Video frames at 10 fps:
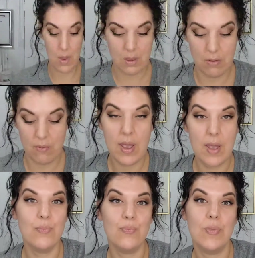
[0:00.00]
All right.
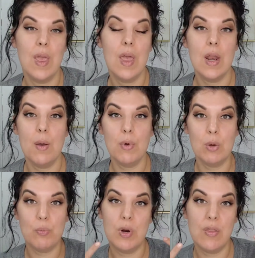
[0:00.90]
Now I'm going to
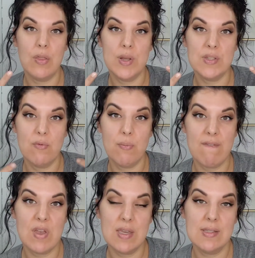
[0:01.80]
put on the rest of my
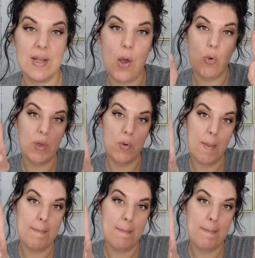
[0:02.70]
face and I will be right